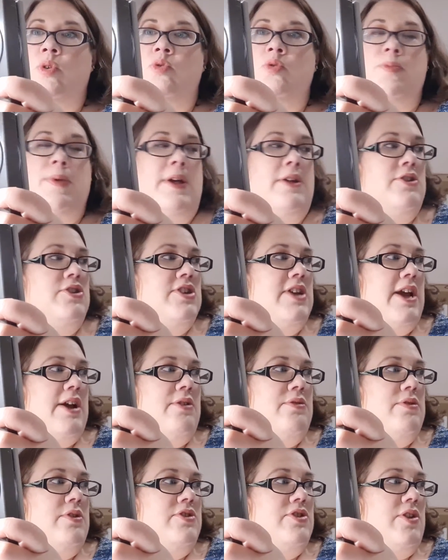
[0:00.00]
one will punch
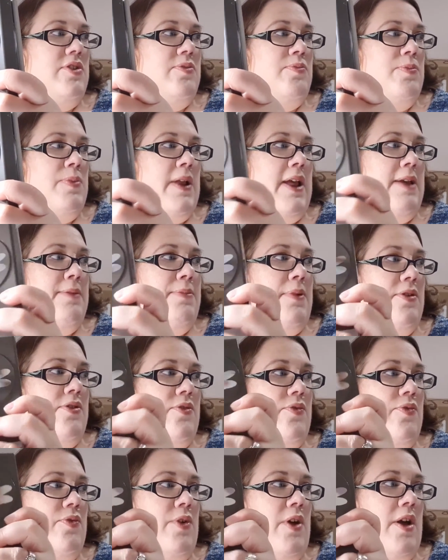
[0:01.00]
out just plain
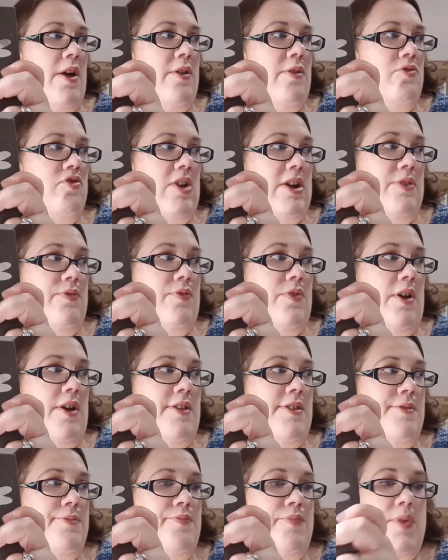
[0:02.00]

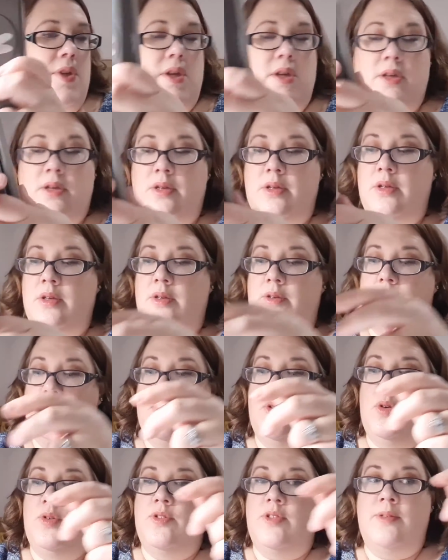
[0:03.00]
dragonflies. So
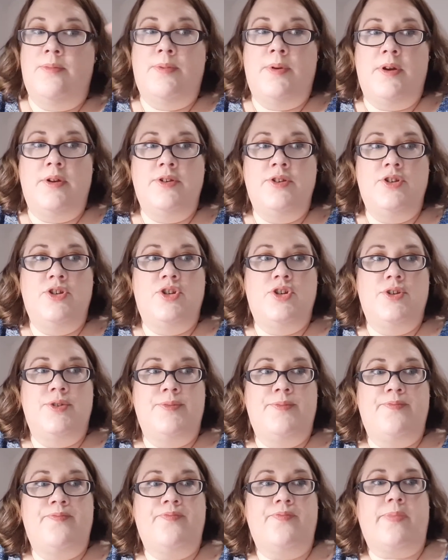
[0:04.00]
those are the punch.
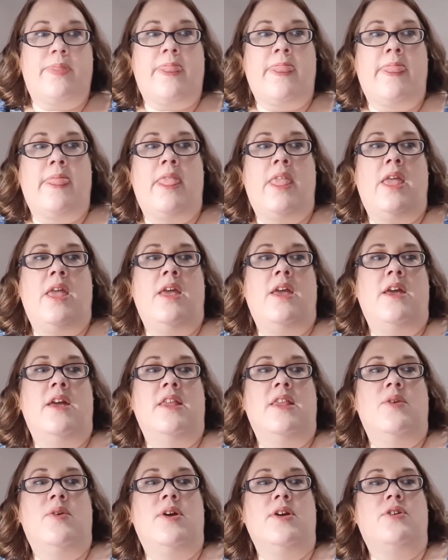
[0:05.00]

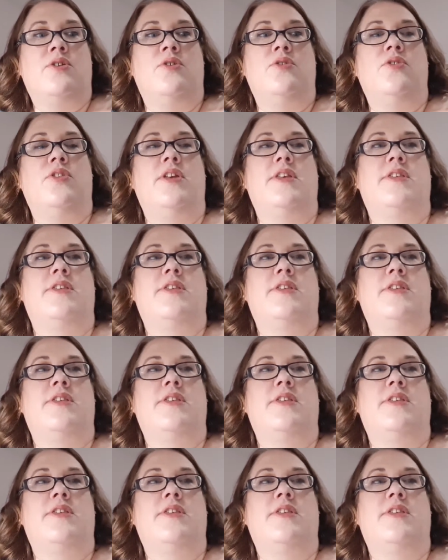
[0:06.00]
Now I got